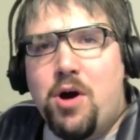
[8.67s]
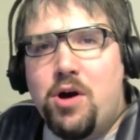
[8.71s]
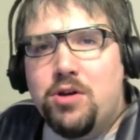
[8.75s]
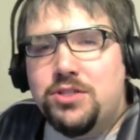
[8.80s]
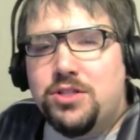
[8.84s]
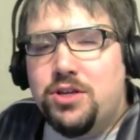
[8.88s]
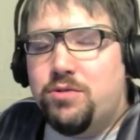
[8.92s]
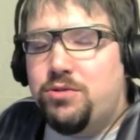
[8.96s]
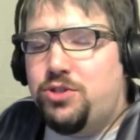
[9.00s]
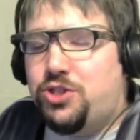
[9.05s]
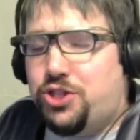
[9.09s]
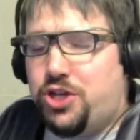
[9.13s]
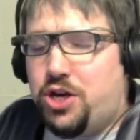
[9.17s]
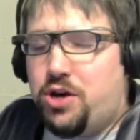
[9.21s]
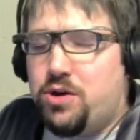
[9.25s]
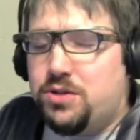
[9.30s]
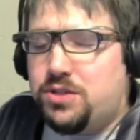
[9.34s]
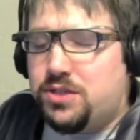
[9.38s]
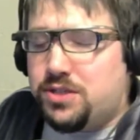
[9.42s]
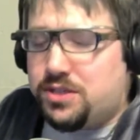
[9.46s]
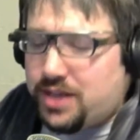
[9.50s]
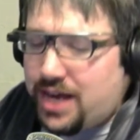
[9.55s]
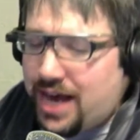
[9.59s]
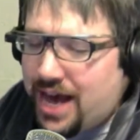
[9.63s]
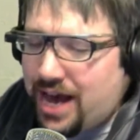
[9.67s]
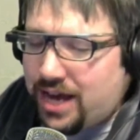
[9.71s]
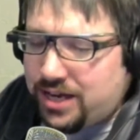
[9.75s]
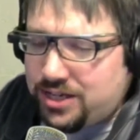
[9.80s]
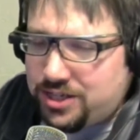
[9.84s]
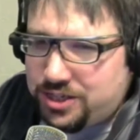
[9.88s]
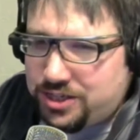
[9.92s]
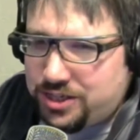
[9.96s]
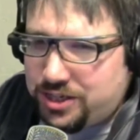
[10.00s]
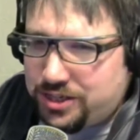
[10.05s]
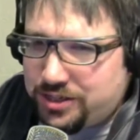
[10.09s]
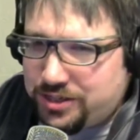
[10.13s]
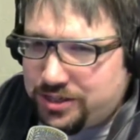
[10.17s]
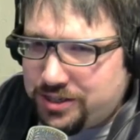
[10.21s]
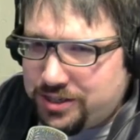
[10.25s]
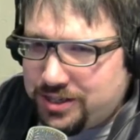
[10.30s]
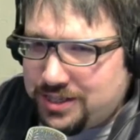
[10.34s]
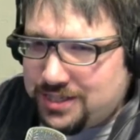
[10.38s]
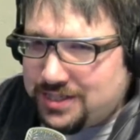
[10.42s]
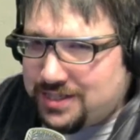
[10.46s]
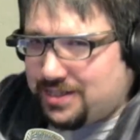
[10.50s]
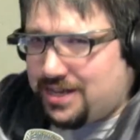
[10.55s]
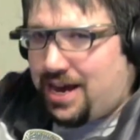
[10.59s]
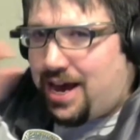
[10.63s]
Also, Joe Slash
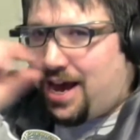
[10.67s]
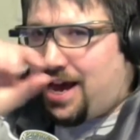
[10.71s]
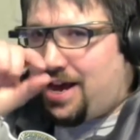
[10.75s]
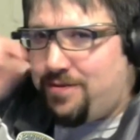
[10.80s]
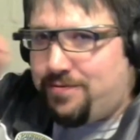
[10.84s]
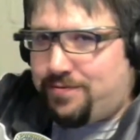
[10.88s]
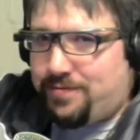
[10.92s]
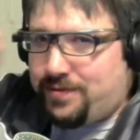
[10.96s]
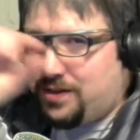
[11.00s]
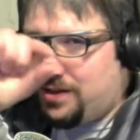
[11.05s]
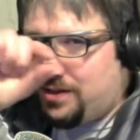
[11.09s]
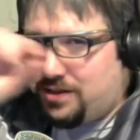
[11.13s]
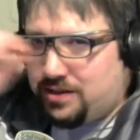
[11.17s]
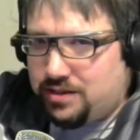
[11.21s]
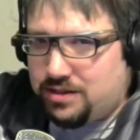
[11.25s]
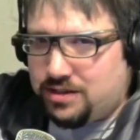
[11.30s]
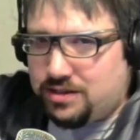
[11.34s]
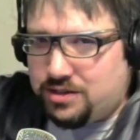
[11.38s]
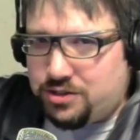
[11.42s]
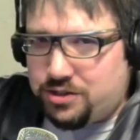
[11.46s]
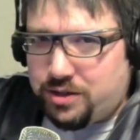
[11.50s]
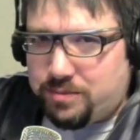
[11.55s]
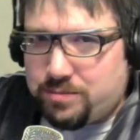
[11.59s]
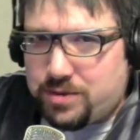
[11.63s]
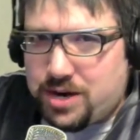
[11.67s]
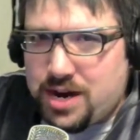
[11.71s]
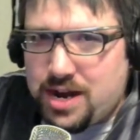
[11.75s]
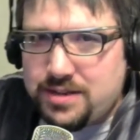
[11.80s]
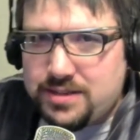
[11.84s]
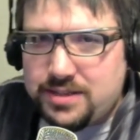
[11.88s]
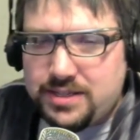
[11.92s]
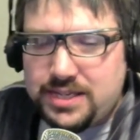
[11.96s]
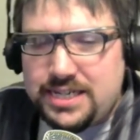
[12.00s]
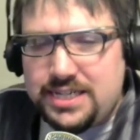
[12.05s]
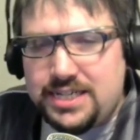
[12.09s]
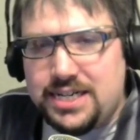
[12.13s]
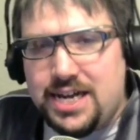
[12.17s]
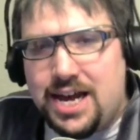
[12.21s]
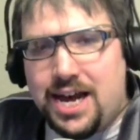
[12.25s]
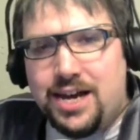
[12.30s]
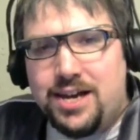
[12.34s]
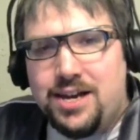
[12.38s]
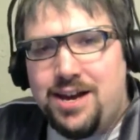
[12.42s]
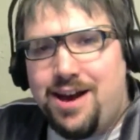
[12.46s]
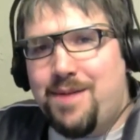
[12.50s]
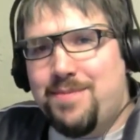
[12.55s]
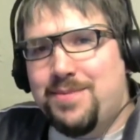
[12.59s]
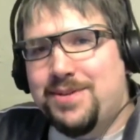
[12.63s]
hyphen
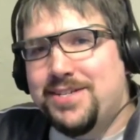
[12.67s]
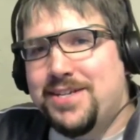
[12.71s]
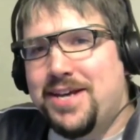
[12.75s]
Dombrowski.com.